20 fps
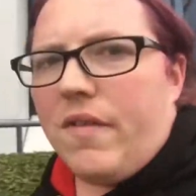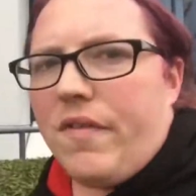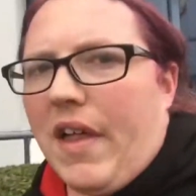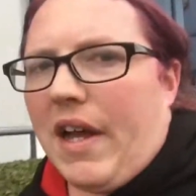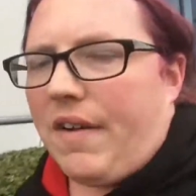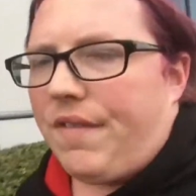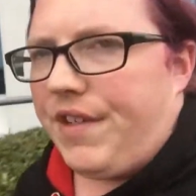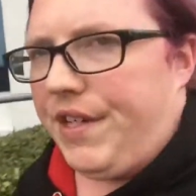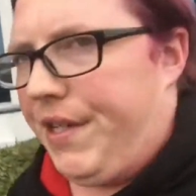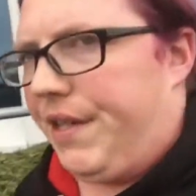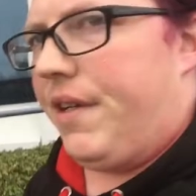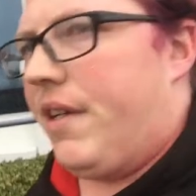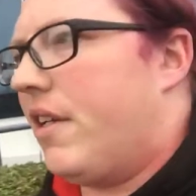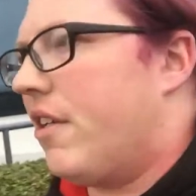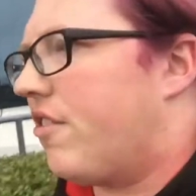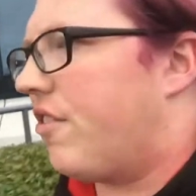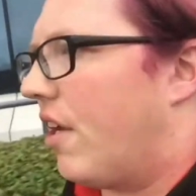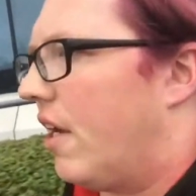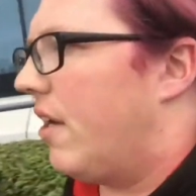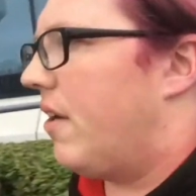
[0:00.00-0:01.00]
of that route.
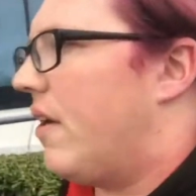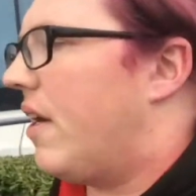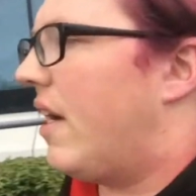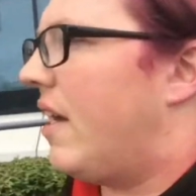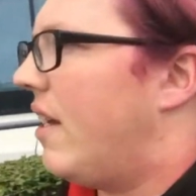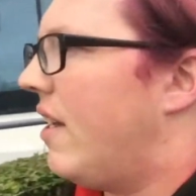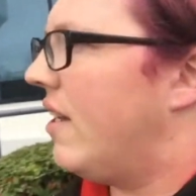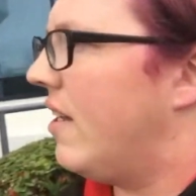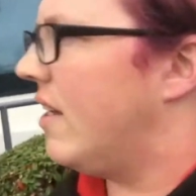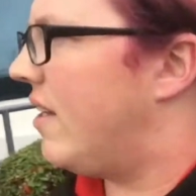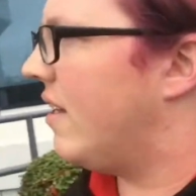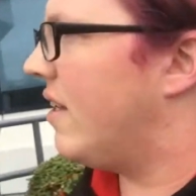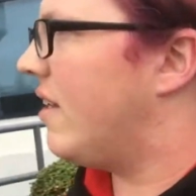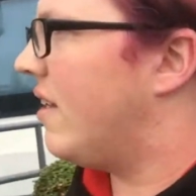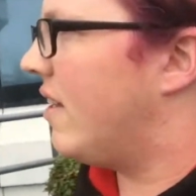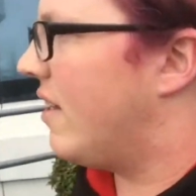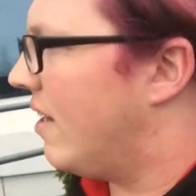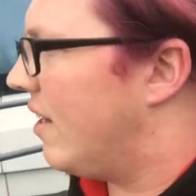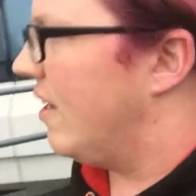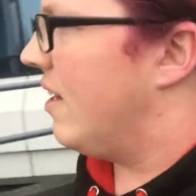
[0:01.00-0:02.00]
So
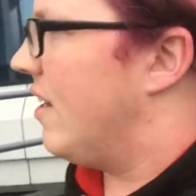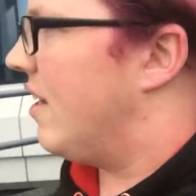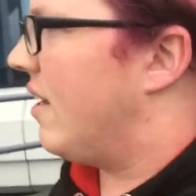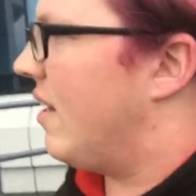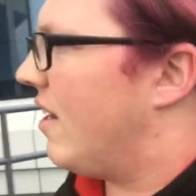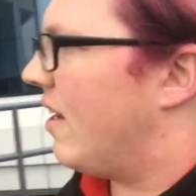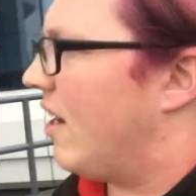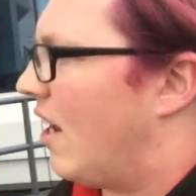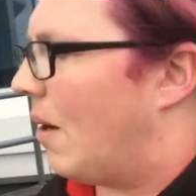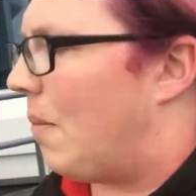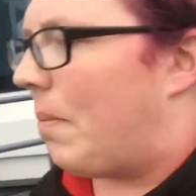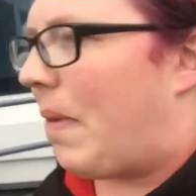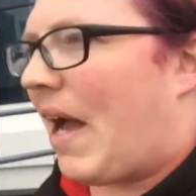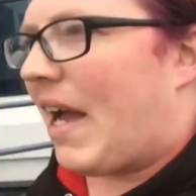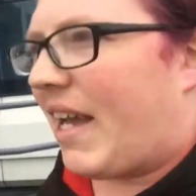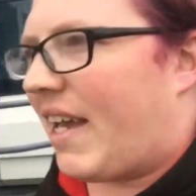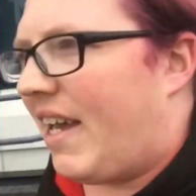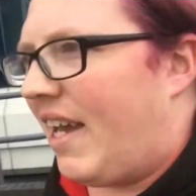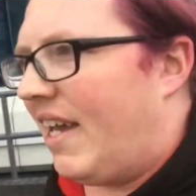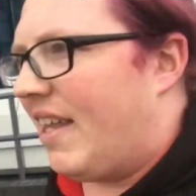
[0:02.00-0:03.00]
I'm
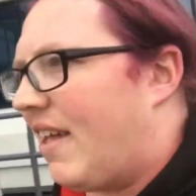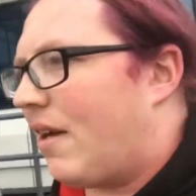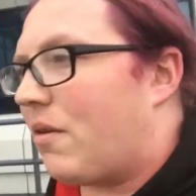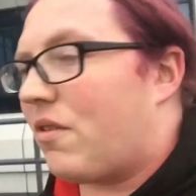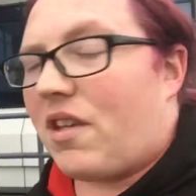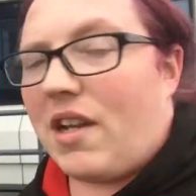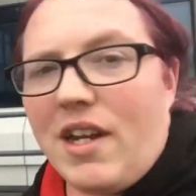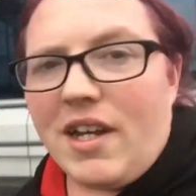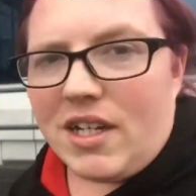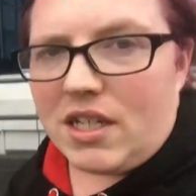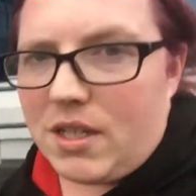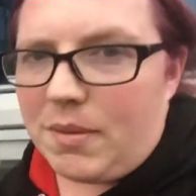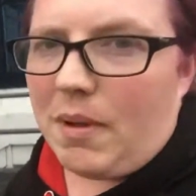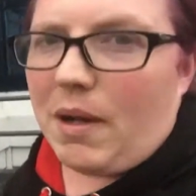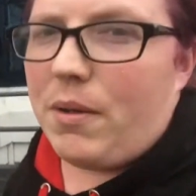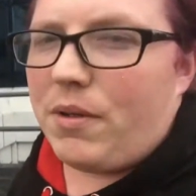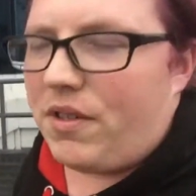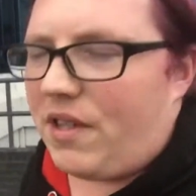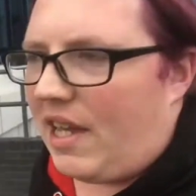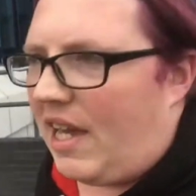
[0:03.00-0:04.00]
back here. That was the last time
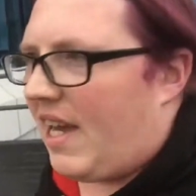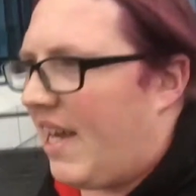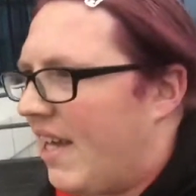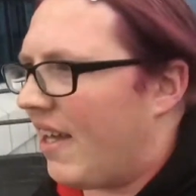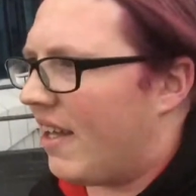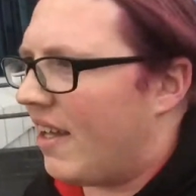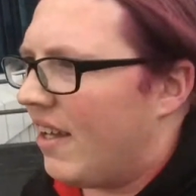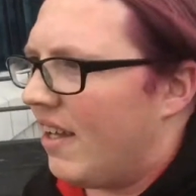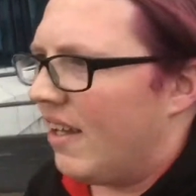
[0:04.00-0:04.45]
I was here.